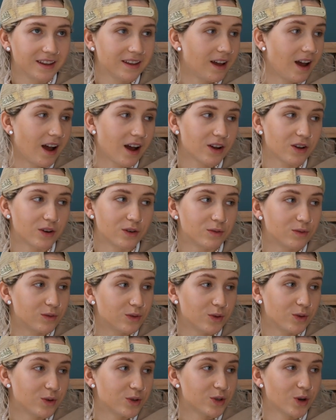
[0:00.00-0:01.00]
I could
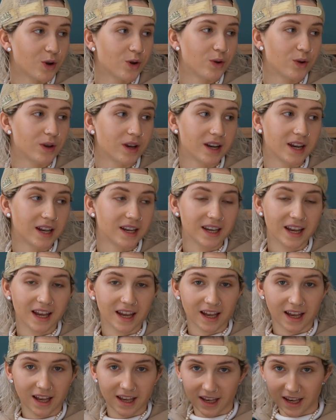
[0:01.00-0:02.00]
do a show. And then
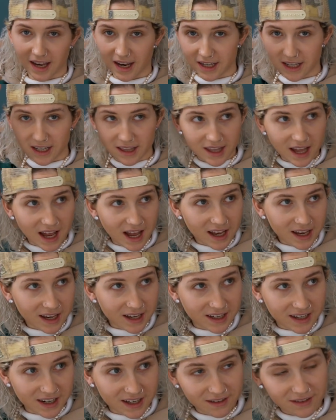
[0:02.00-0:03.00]
I did that,
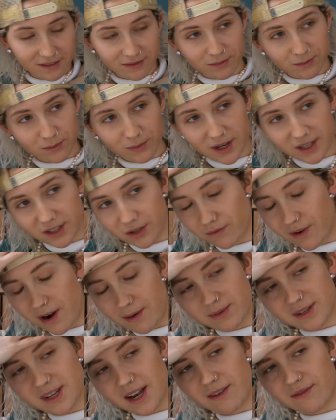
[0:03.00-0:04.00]
and then went to
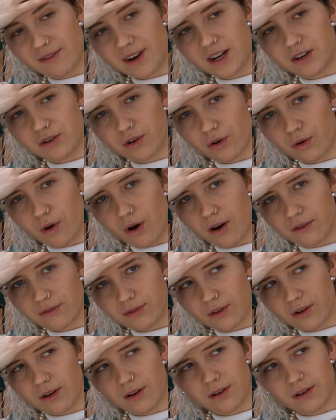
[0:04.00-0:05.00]
Represent Radio
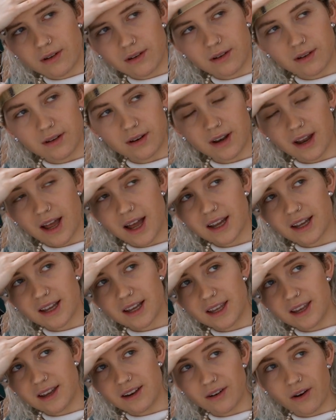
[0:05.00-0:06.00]
after like a
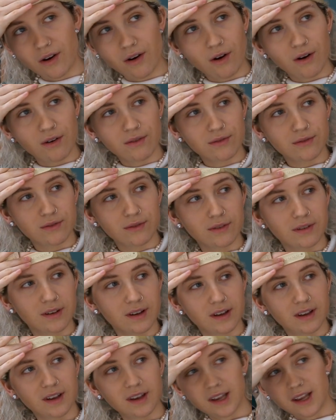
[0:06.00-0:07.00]
year and a half
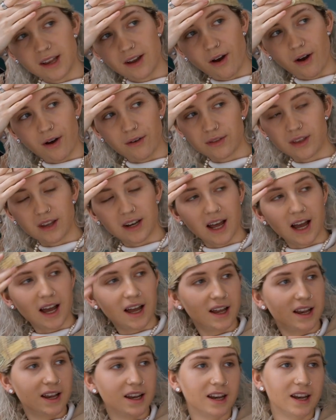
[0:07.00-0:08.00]
after
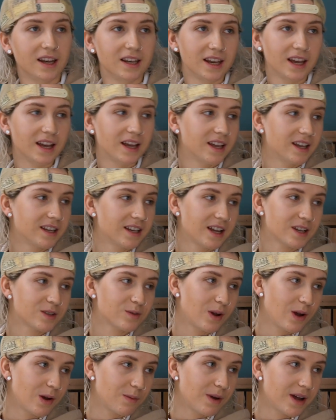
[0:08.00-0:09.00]
that, and then that's
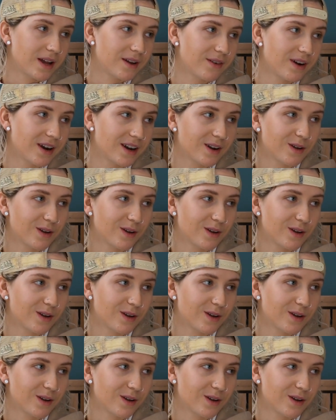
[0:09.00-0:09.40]
where I'm at right